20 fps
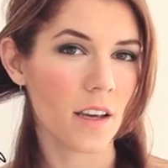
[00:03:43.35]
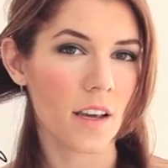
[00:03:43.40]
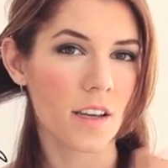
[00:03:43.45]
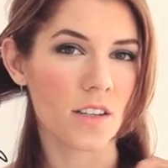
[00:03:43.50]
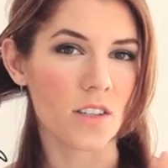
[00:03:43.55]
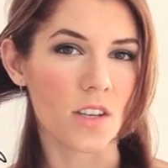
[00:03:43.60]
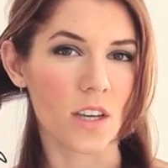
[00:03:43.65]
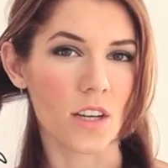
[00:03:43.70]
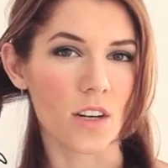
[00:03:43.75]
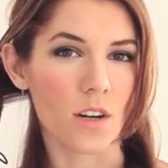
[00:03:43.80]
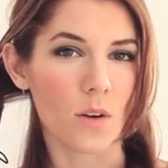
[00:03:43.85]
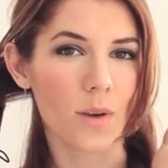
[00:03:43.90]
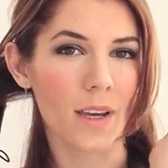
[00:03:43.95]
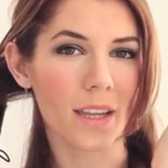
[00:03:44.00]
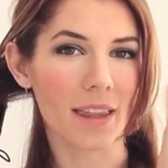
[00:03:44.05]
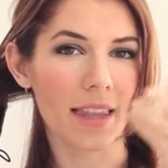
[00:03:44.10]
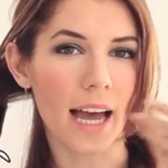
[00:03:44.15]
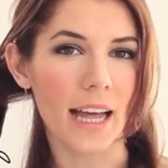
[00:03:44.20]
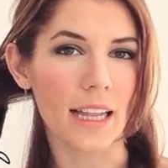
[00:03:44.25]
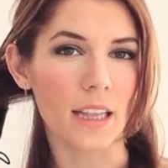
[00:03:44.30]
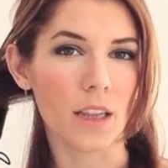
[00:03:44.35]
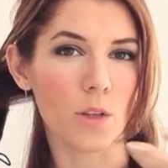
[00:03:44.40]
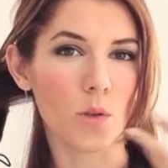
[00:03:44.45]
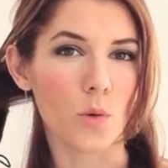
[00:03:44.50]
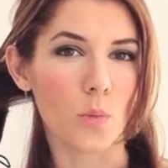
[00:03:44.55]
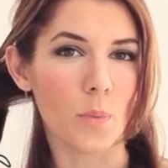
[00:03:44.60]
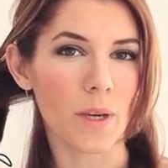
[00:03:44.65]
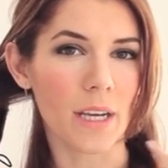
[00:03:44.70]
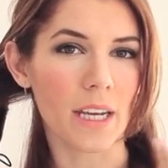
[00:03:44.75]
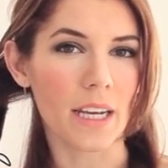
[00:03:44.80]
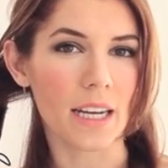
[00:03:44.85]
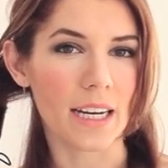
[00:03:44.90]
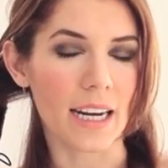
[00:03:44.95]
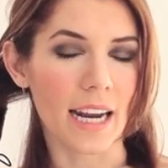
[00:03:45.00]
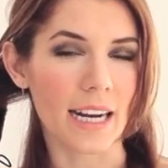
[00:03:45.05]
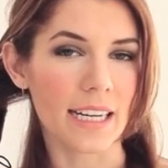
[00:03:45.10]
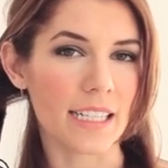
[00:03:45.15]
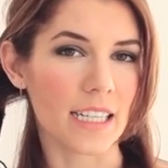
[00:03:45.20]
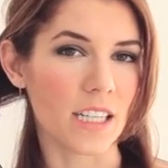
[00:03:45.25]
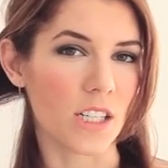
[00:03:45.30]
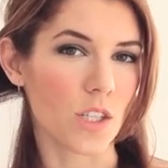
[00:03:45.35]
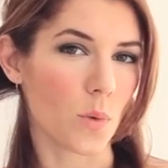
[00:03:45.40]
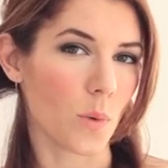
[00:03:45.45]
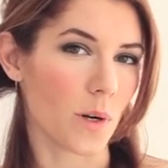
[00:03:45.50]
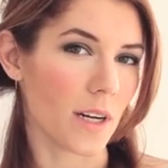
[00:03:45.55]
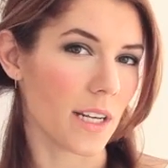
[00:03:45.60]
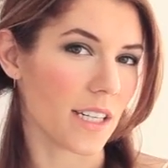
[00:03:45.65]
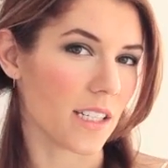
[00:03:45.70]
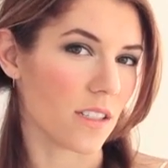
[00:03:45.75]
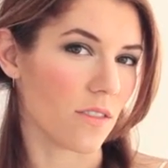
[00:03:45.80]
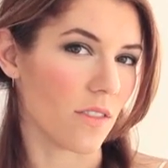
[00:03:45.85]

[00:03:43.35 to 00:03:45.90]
so that you don't get that loopy 1920s